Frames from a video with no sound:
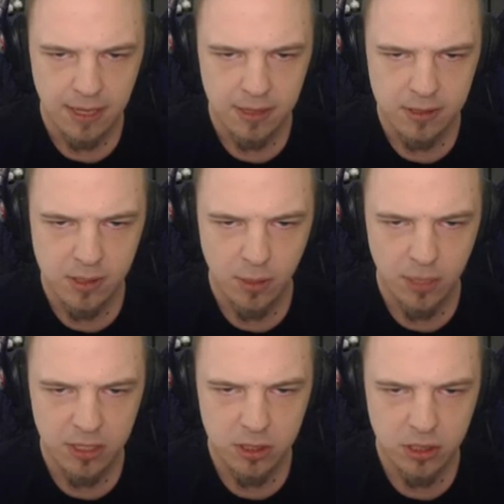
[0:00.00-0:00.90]
Thank you so
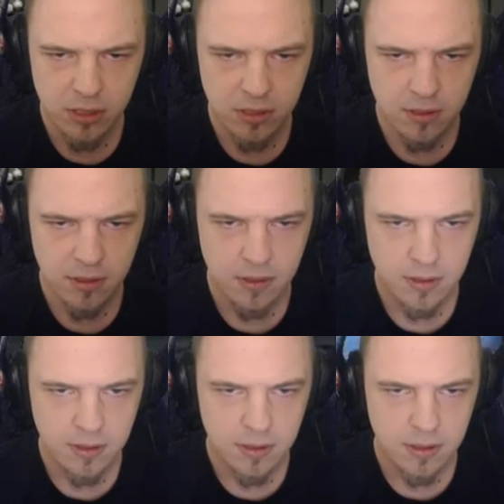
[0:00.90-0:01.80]
much
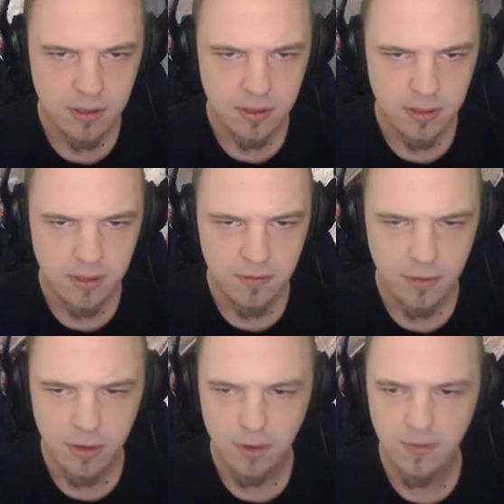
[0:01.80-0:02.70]

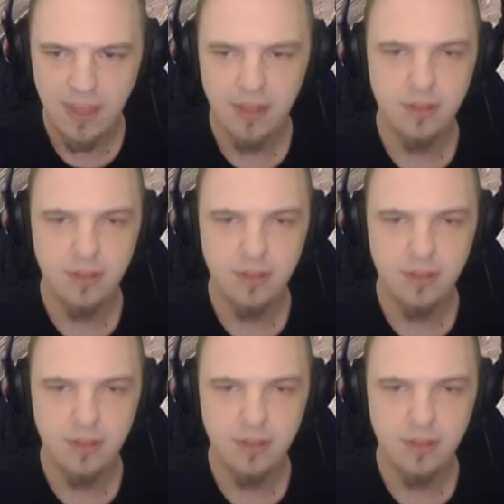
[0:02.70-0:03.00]
for your